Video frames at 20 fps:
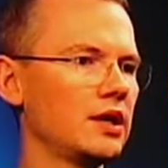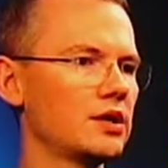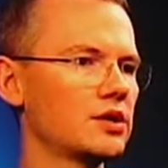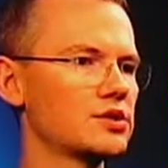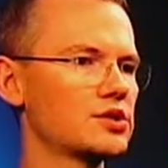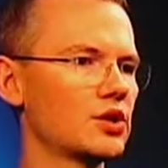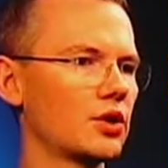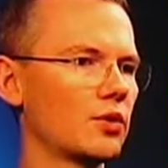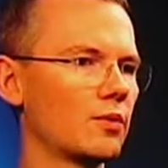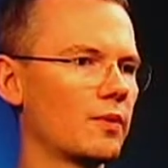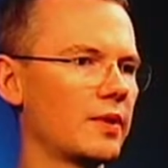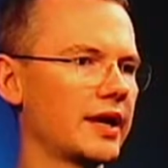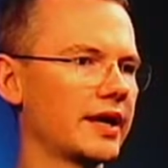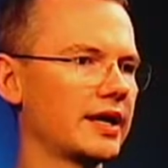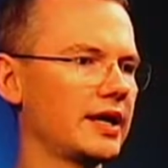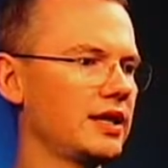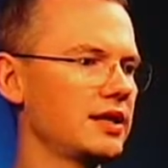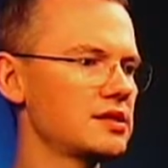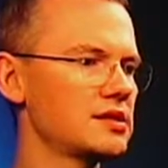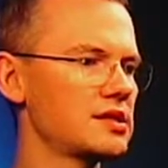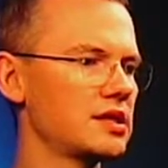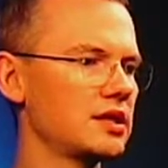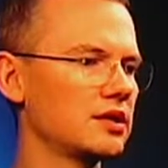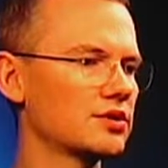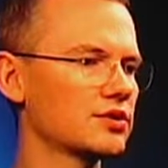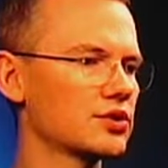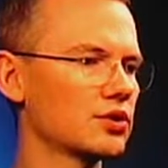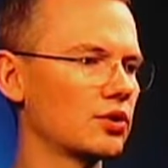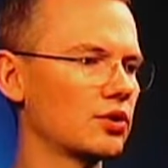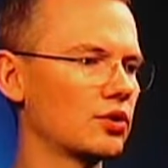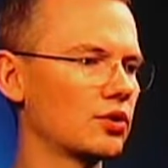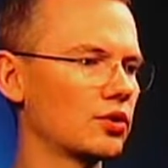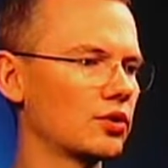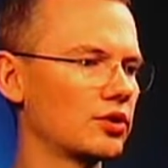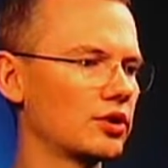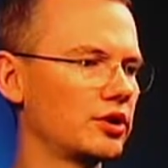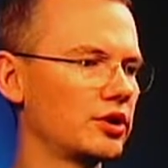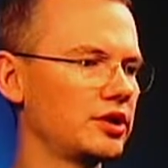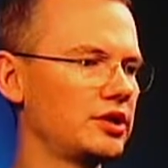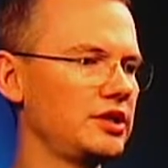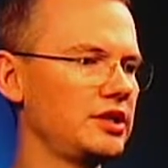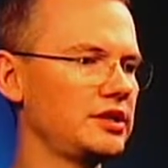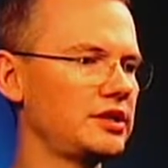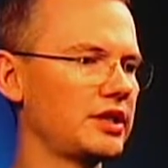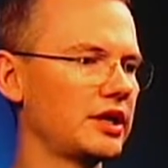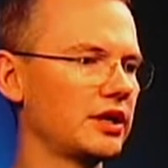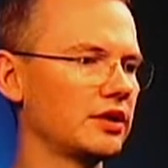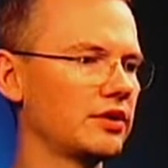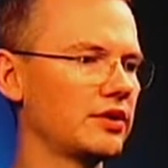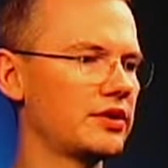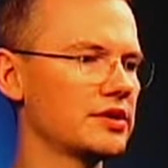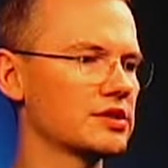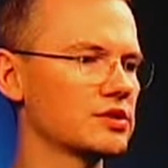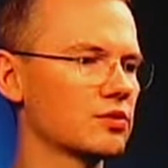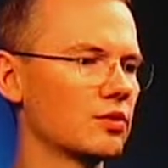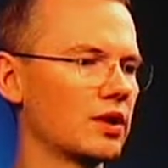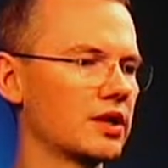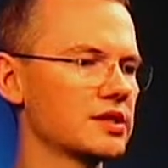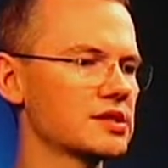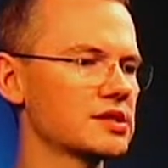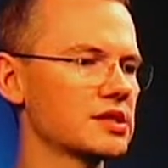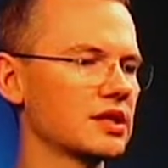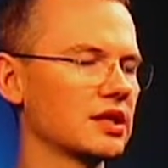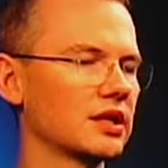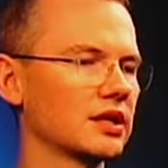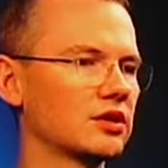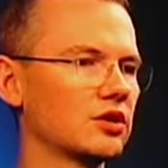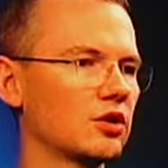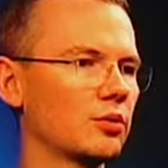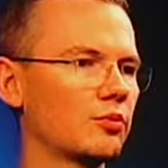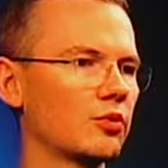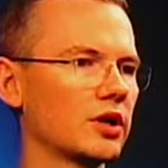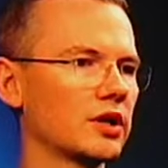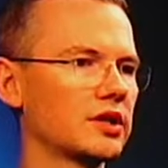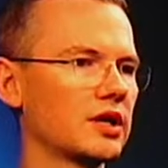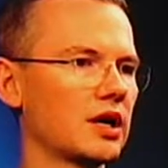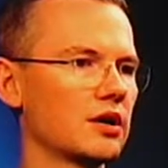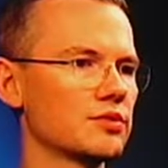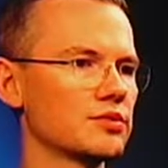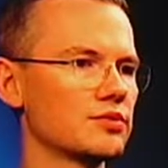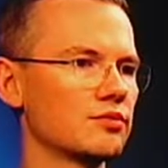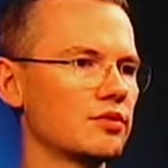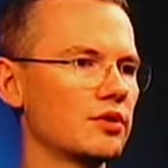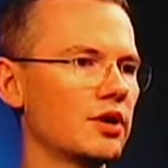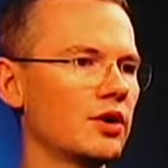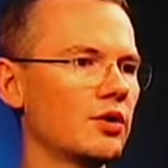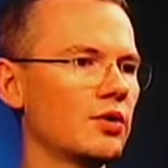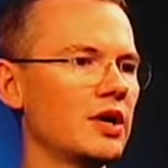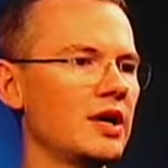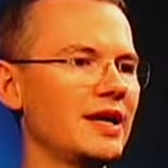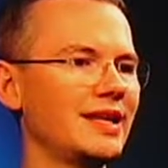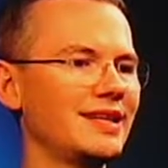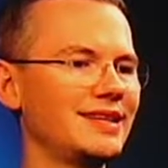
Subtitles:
So again, sales order detail, this one, select top 1000 row.